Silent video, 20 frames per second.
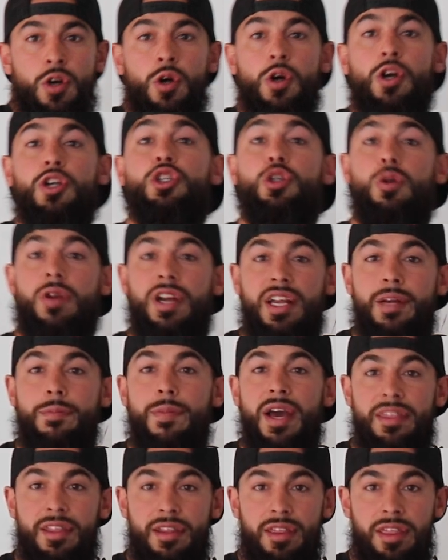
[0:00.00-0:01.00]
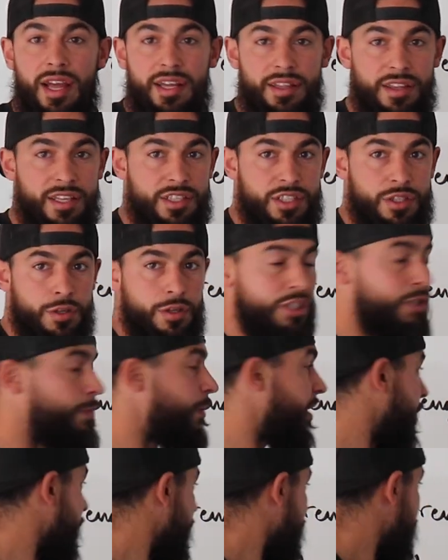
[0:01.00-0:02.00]
or a training method like this, so to
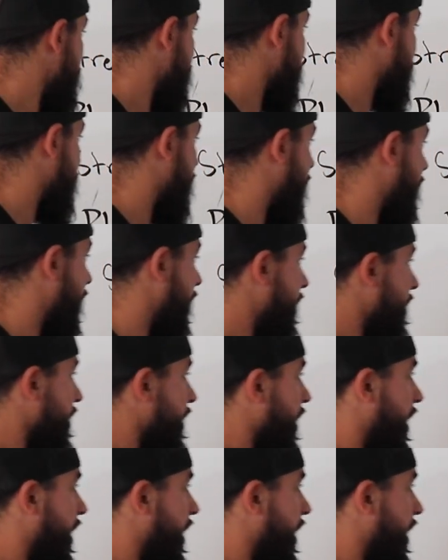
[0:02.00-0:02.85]
speak. Okay,